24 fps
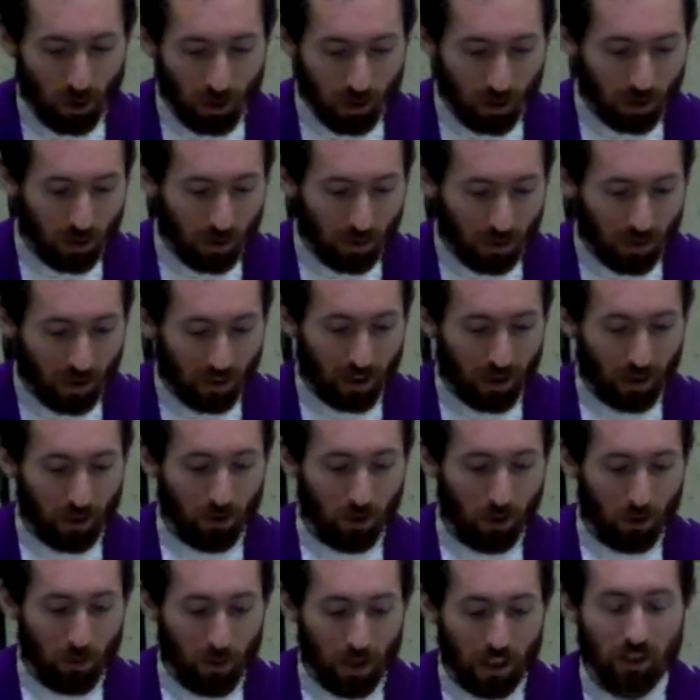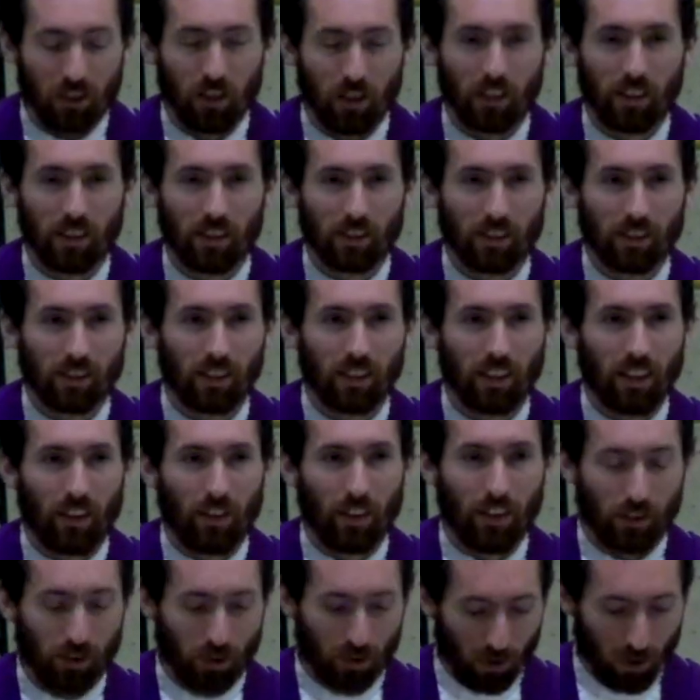Bernard of Clairvaux mentions
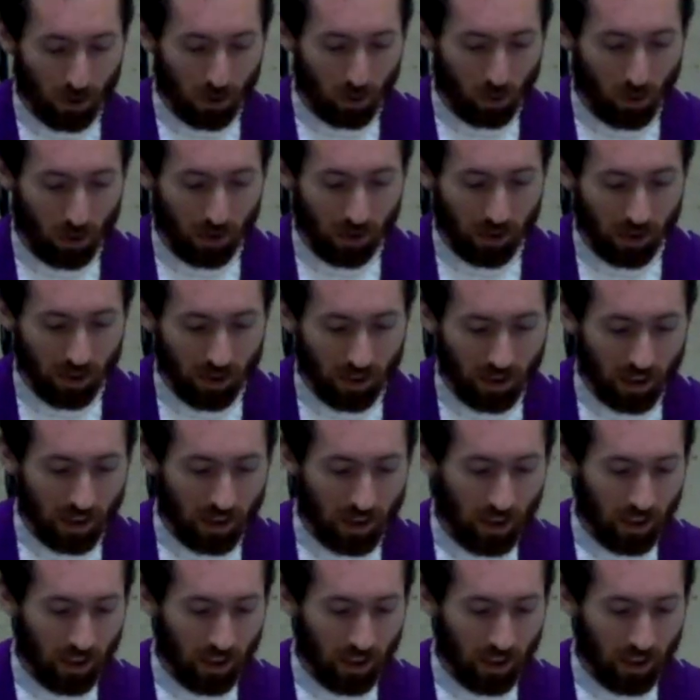this third one